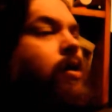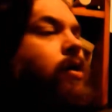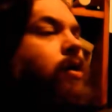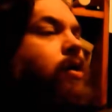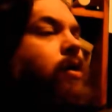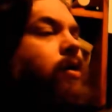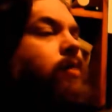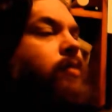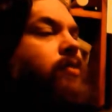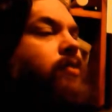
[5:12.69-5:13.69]

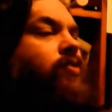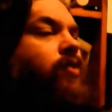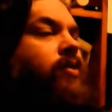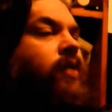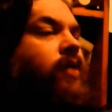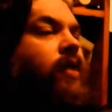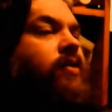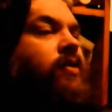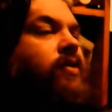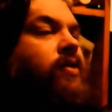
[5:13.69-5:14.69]
it destroyed entire
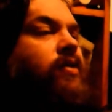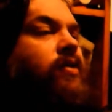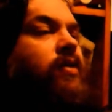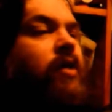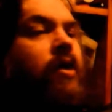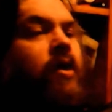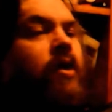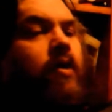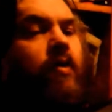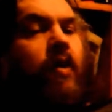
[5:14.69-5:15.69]
cities.
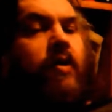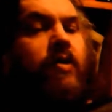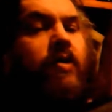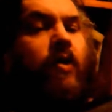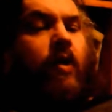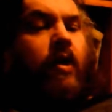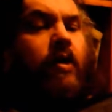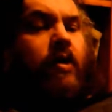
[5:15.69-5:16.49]
And so,